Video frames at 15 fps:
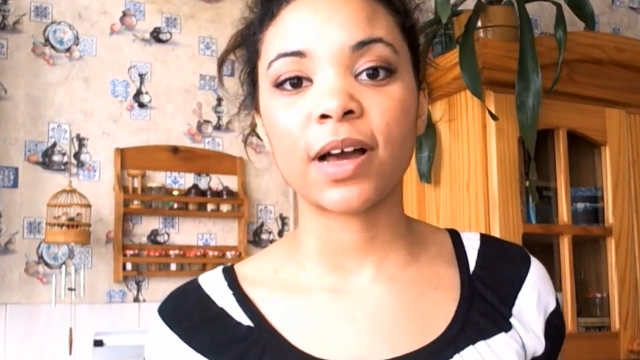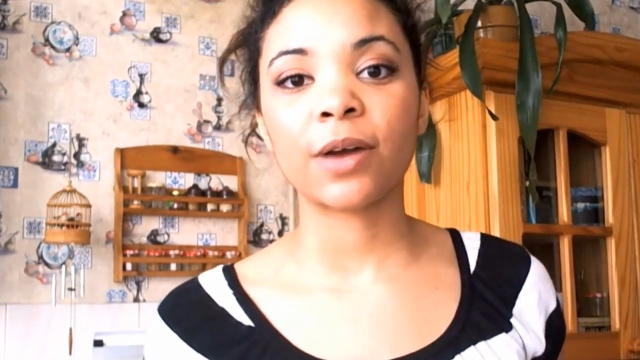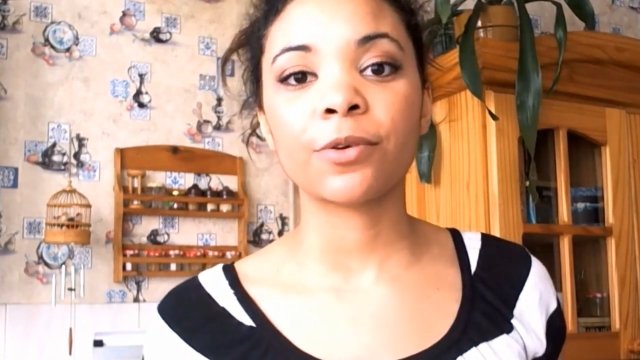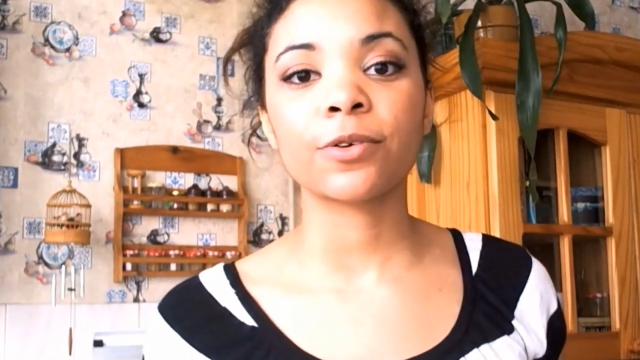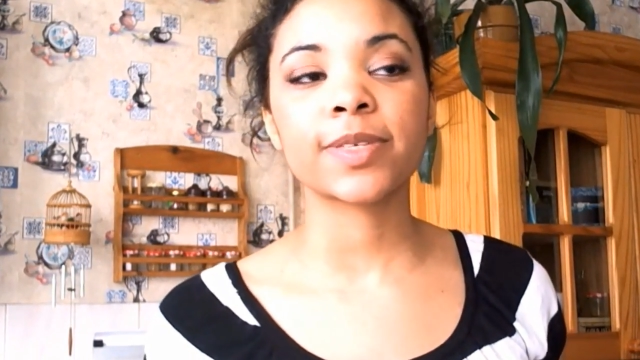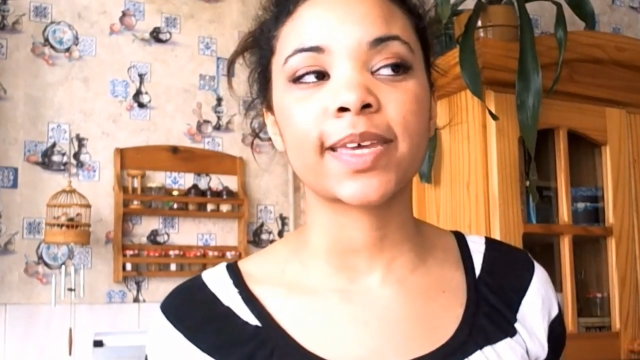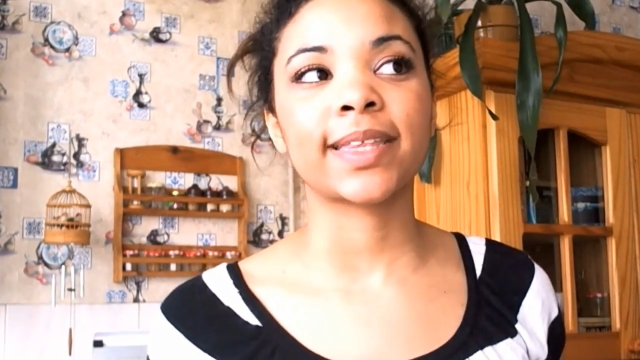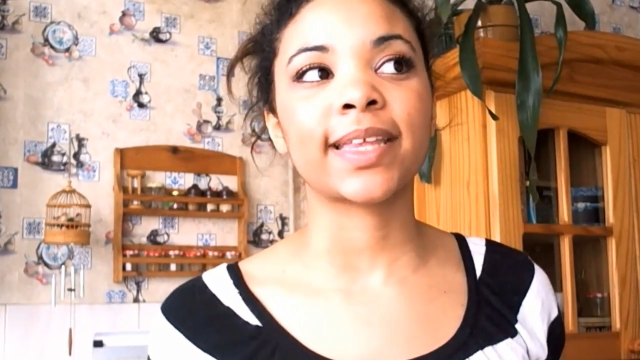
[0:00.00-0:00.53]

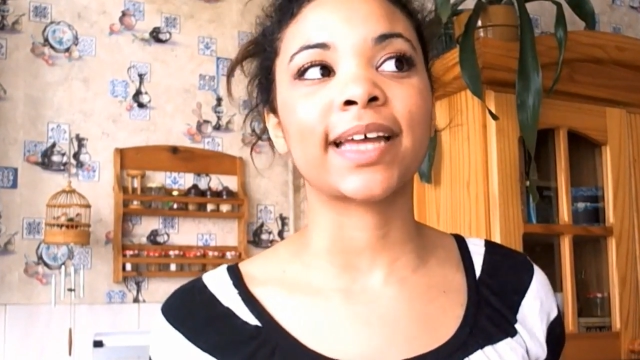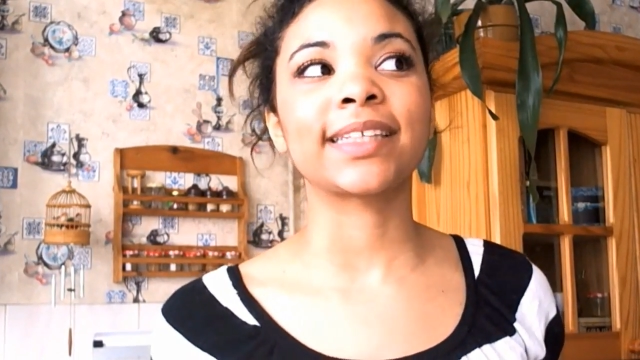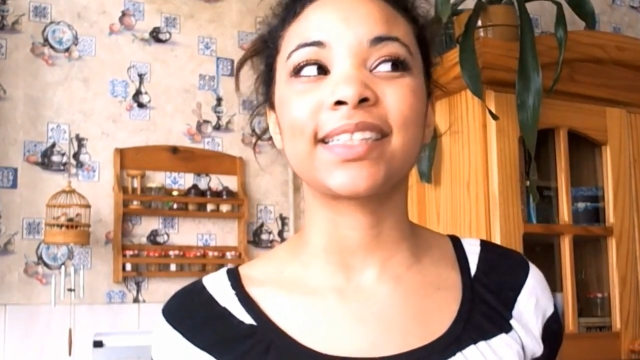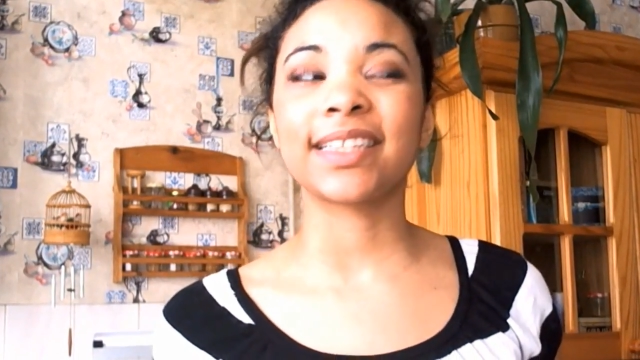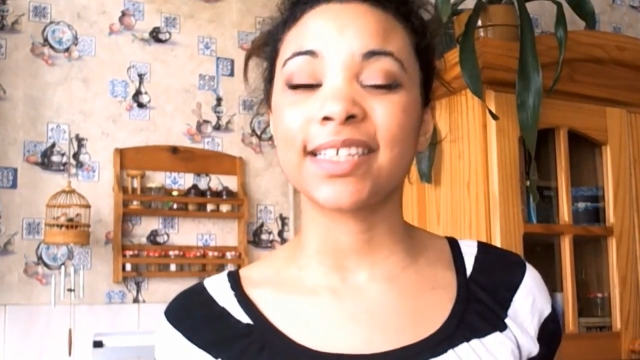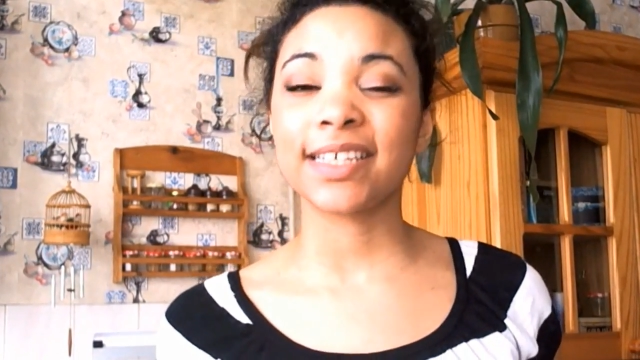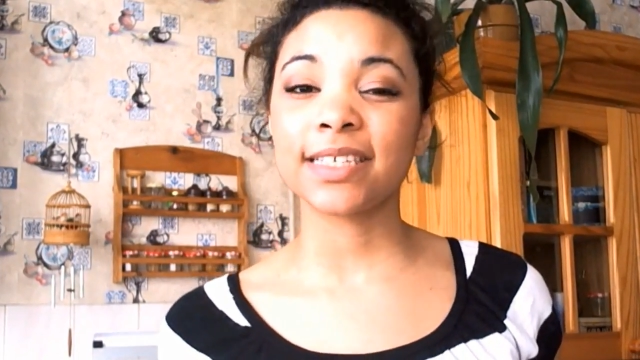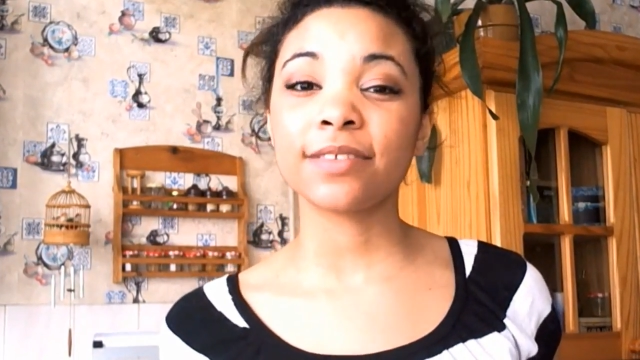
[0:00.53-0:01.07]
hours and at
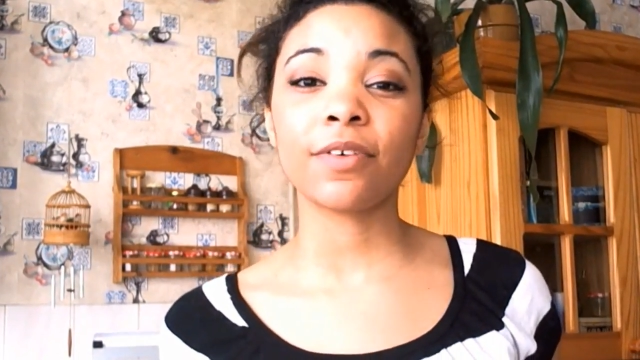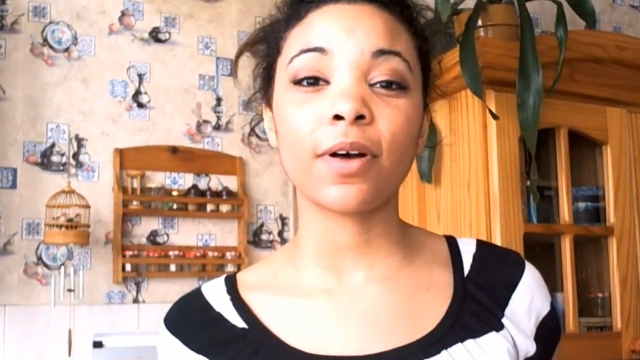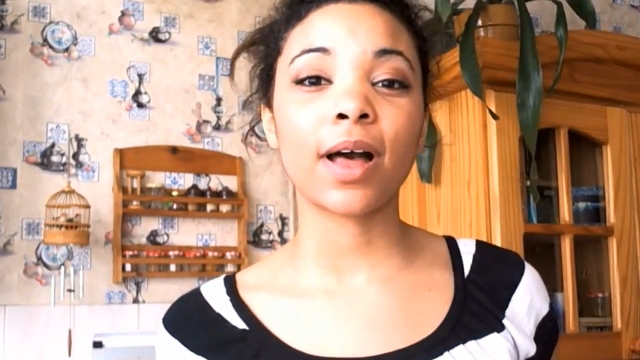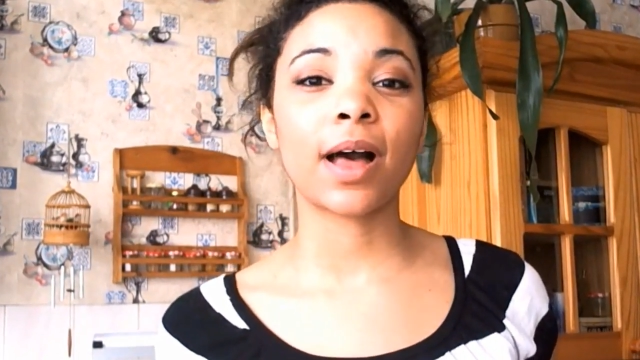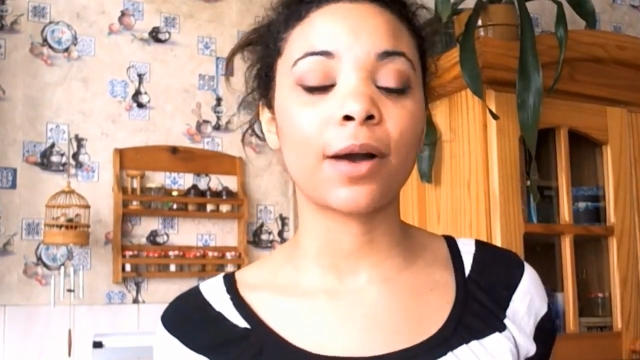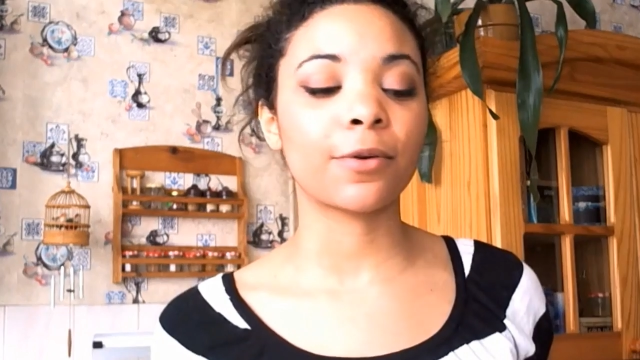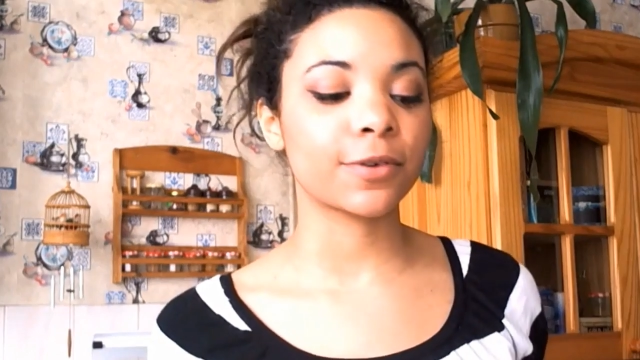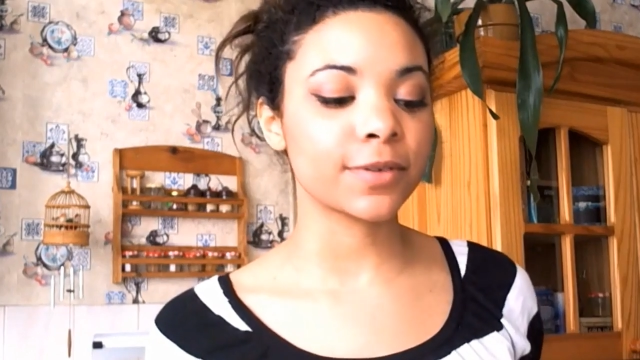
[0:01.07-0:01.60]
least 4
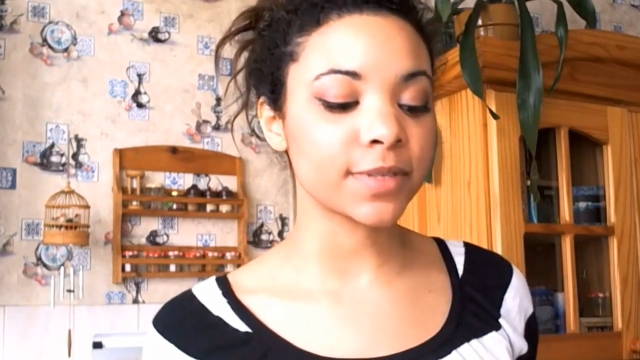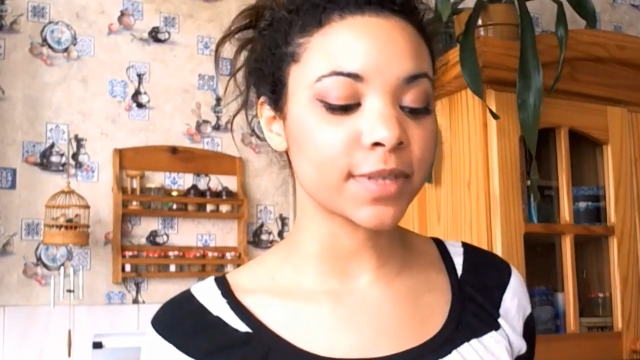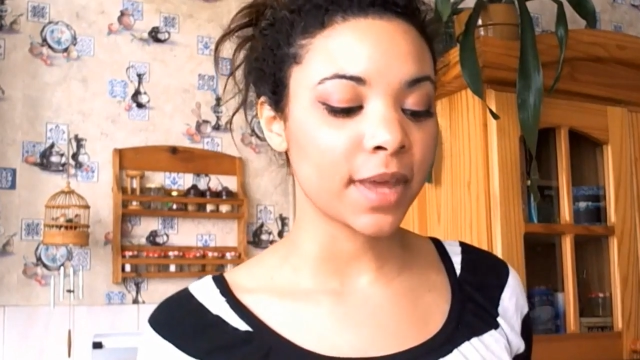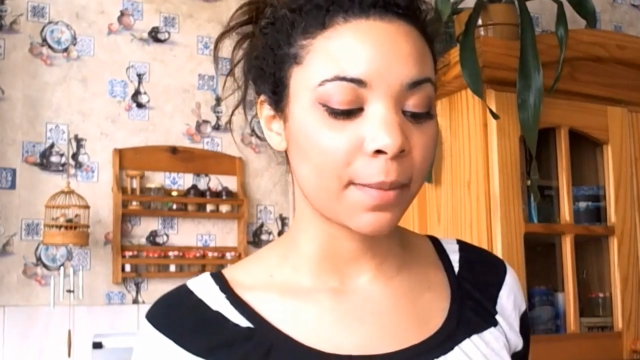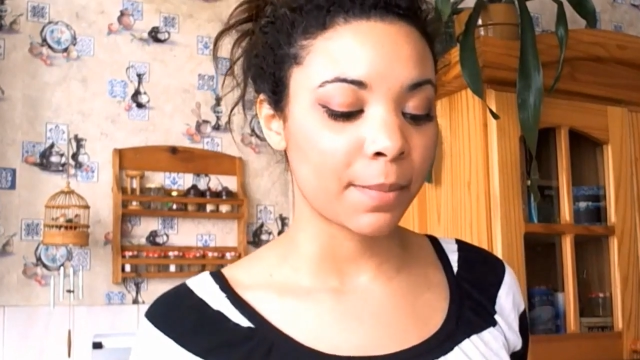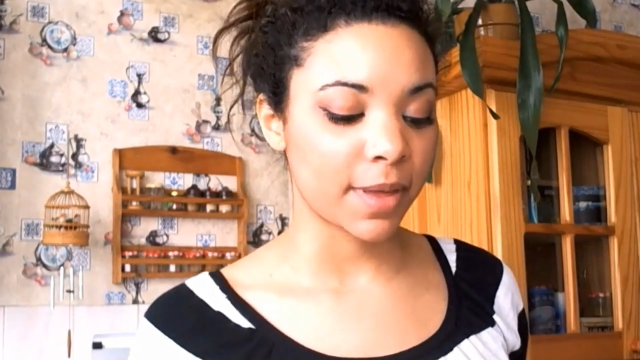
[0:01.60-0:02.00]
hours,